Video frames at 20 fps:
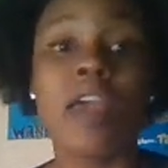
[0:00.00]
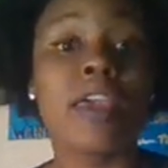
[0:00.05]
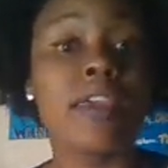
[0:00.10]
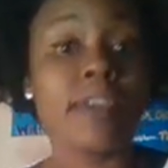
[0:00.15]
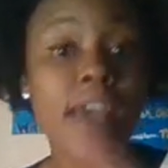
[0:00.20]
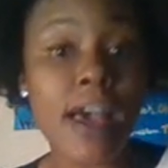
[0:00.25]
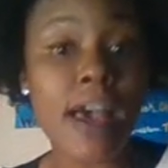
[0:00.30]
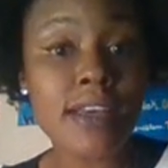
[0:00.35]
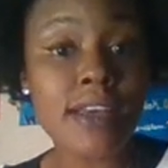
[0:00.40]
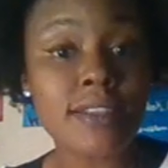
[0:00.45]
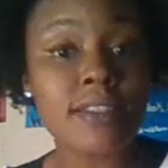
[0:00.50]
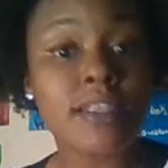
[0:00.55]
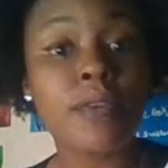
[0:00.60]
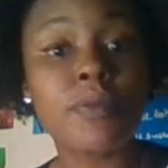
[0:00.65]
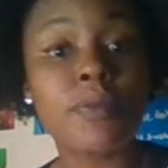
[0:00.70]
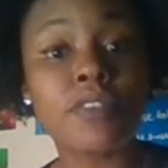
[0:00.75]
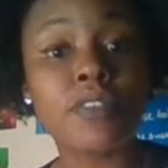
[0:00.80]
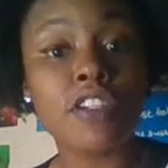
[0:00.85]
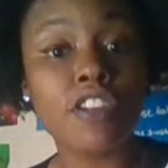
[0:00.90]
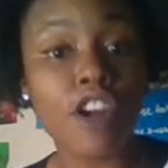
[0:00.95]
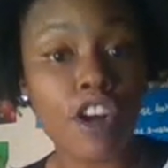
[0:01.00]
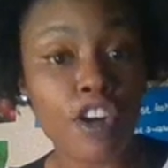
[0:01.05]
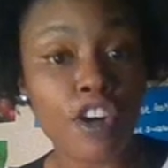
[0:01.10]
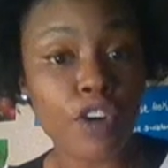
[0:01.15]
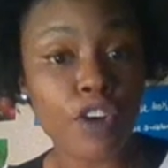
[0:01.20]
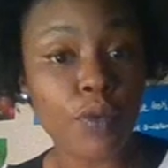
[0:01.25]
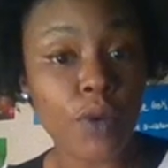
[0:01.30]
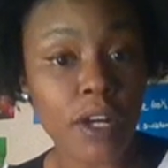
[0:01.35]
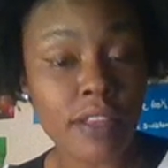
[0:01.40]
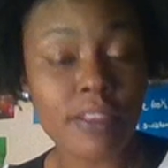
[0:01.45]
Yes, it was a longer
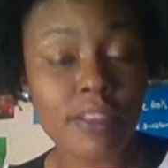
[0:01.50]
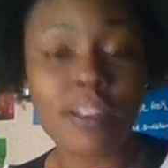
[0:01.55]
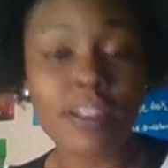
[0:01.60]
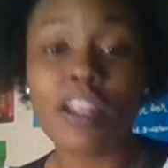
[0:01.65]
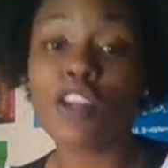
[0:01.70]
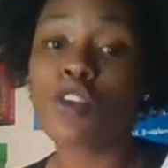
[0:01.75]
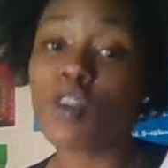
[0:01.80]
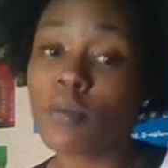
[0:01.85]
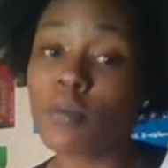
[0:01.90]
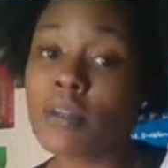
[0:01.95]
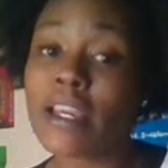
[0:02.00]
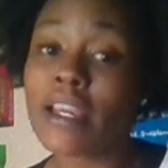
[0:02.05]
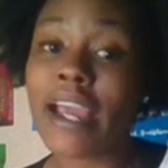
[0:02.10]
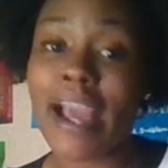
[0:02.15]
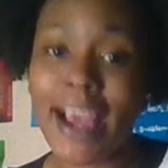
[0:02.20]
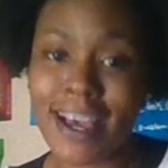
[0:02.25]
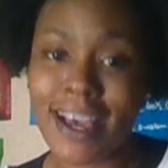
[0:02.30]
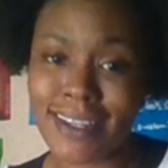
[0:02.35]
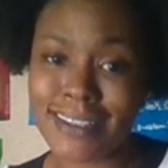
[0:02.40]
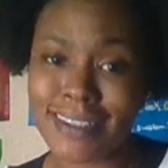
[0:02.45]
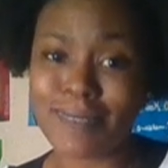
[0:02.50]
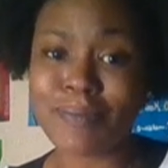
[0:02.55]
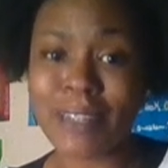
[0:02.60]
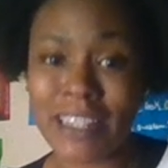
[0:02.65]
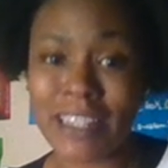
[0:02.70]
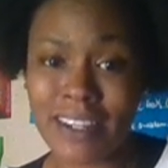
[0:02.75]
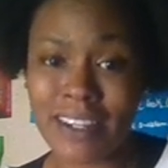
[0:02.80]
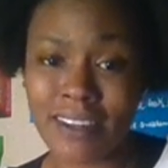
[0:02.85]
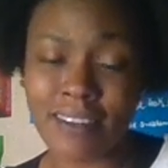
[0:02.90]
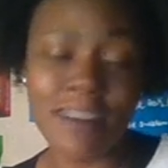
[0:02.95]
one than it normally has
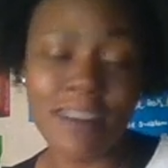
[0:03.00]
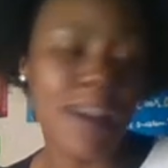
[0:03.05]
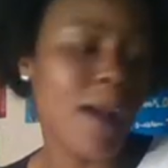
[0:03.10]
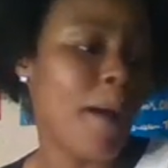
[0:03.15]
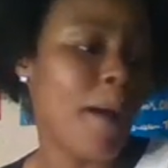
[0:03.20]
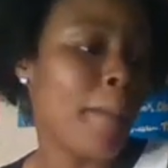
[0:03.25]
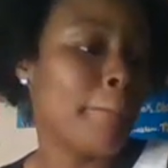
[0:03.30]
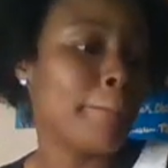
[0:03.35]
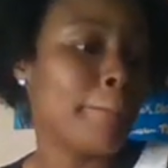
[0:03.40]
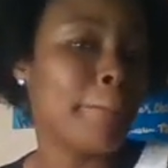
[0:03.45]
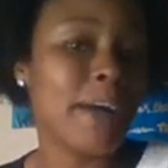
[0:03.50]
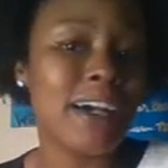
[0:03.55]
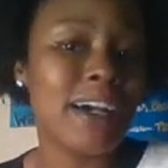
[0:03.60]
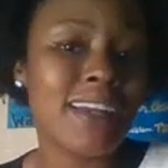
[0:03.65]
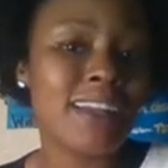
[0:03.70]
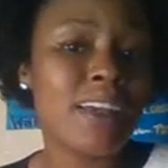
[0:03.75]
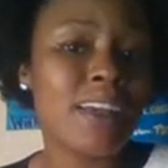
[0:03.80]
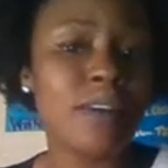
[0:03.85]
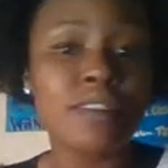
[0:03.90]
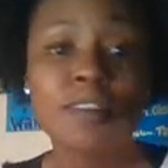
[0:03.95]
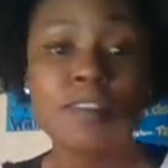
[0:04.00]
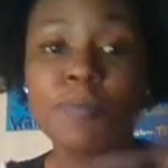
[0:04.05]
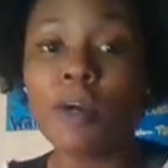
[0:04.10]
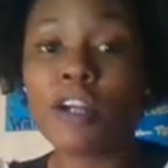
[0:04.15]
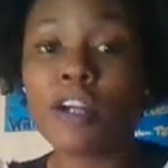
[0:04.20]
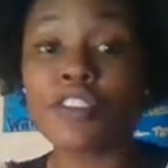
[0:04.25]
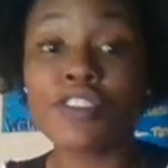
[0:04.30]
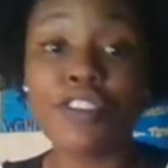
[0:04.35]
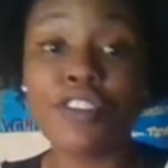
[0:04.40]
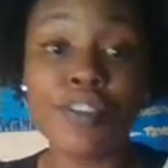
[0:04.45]
been, but it's
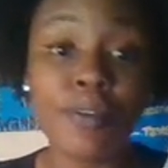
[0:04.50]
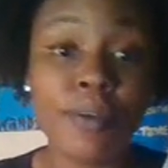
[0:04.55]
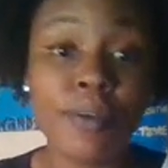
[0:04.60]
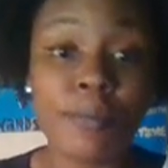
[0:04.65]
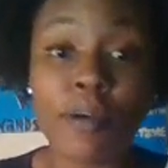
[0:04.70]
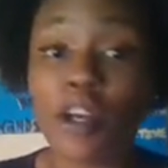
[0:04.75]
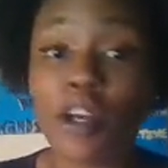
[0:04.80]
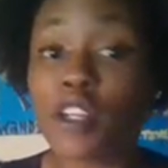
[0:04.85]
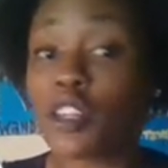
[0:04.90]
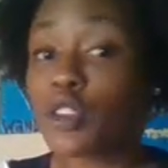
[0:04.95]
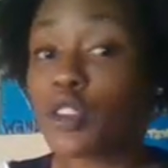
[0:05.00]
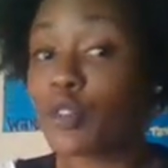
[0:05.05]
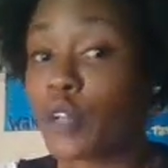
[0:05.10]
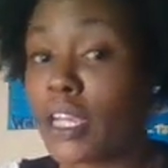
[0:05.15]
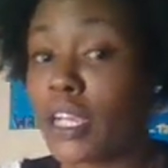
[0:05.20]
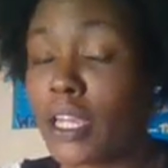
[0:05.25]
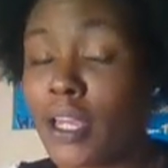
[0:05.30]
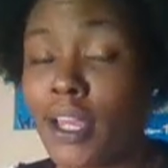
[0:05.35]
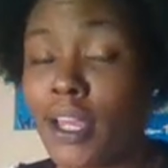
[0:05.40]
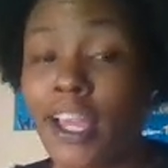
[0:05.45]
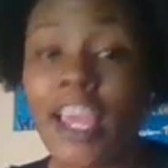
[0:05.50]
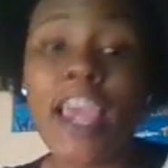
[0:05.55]
part 2 and part 3.